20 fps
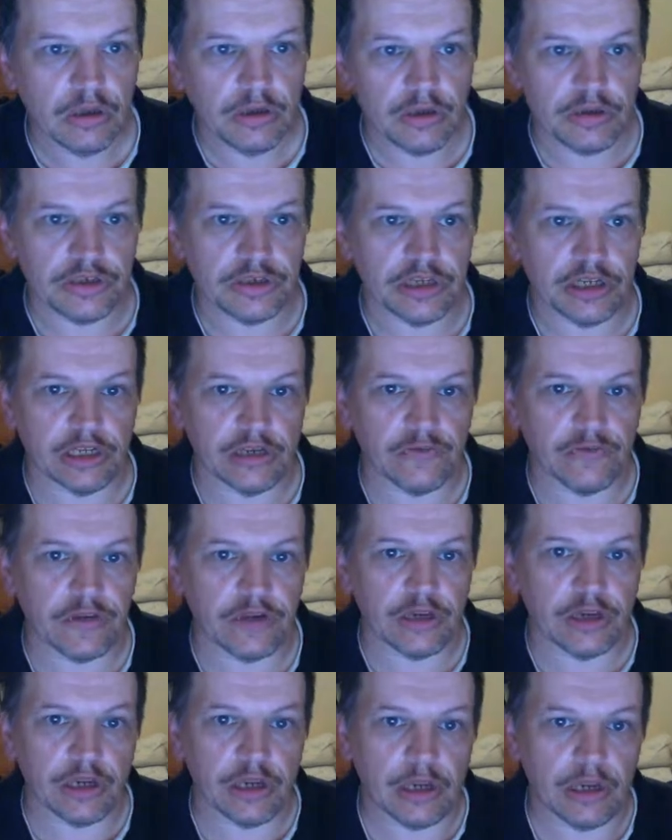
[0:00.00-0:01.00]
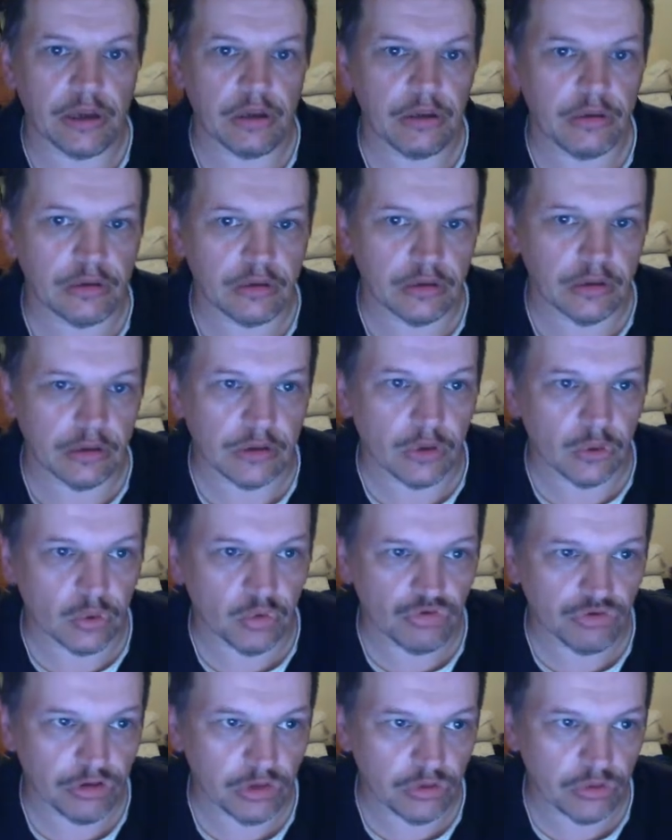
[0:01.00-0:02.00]
a silly thing there,
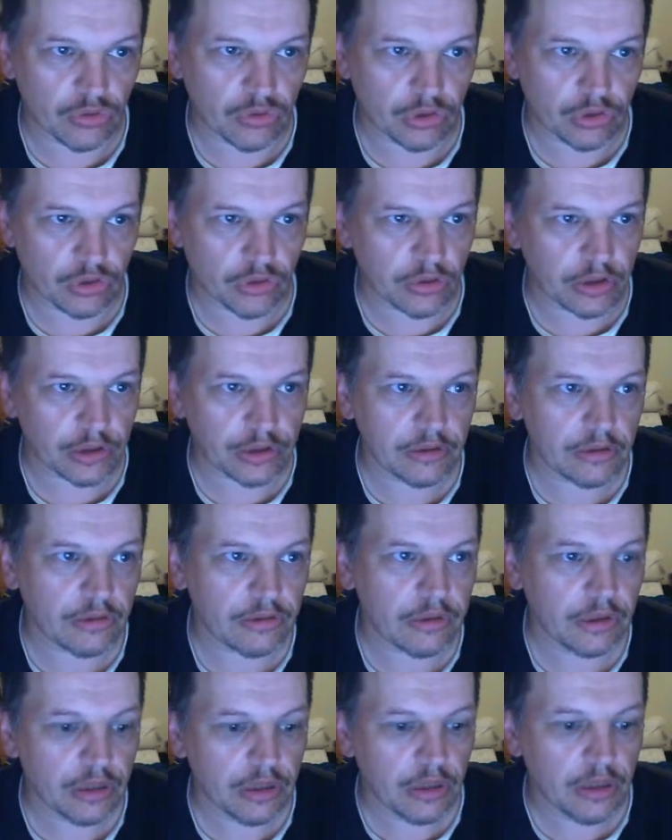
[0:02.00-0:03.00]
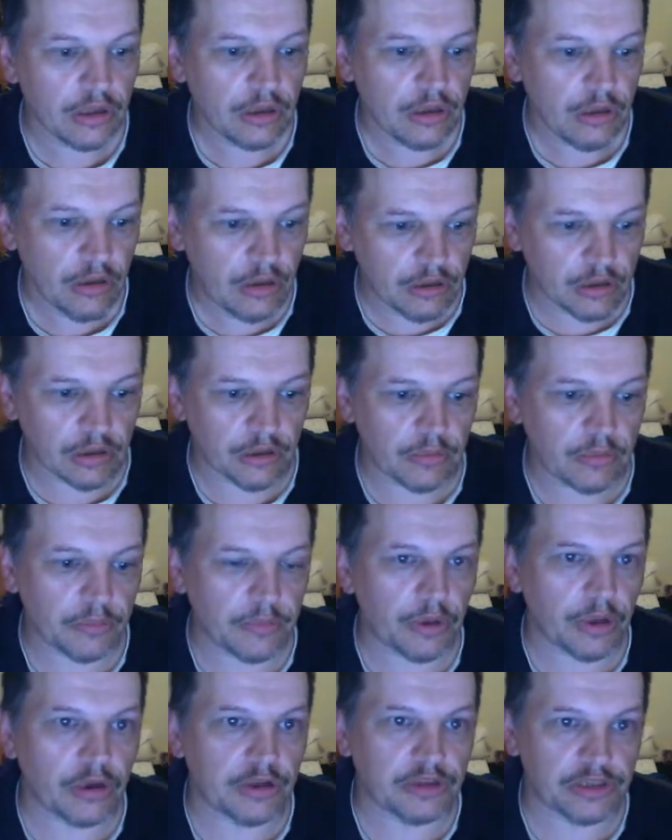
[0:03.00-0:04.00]
ordering it online,
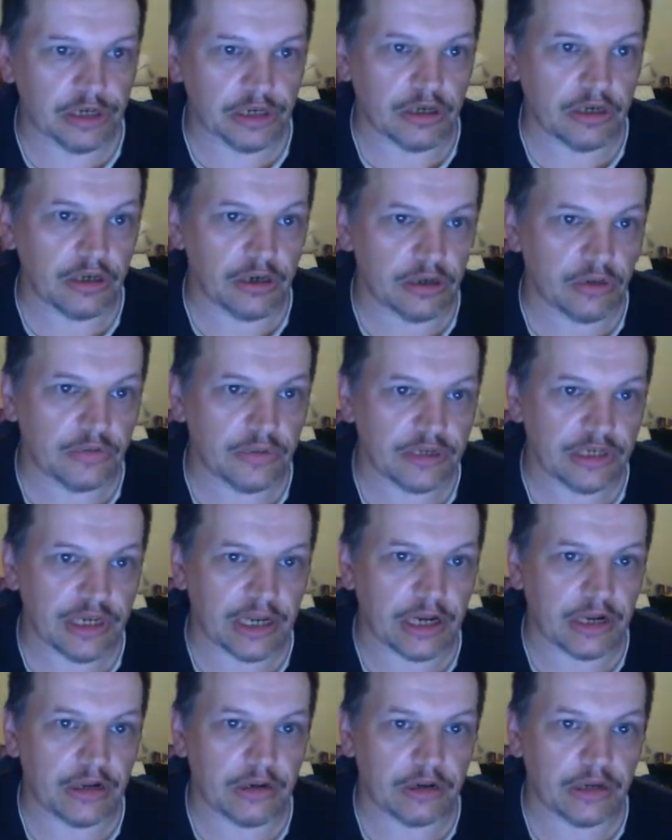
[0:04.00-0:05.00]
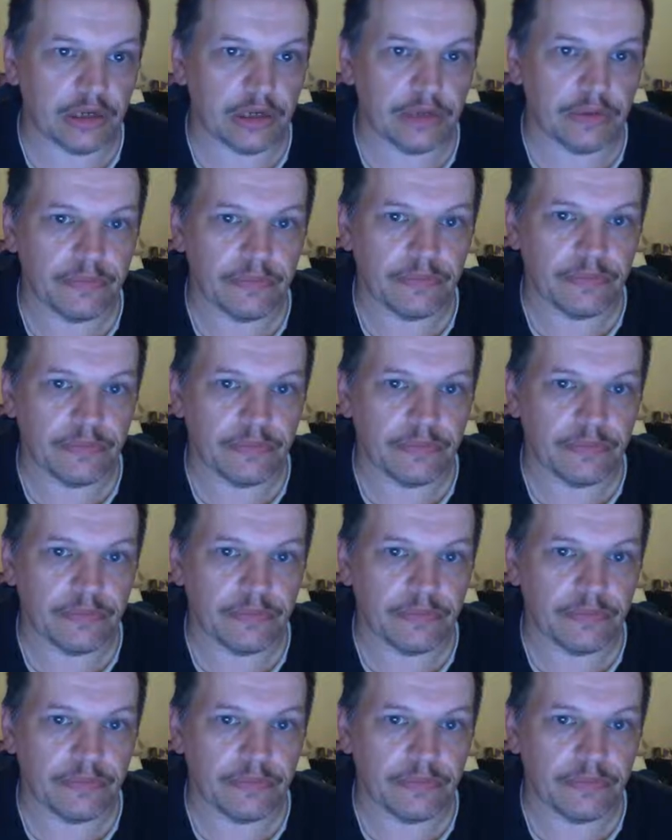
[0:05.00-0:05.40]
but I didn't know exactly